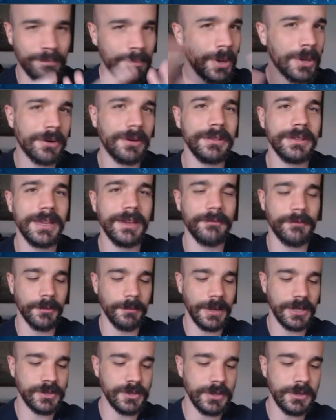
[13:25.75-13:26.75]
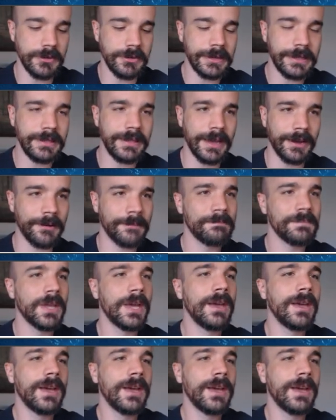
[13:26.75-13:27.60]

put all the information you need there.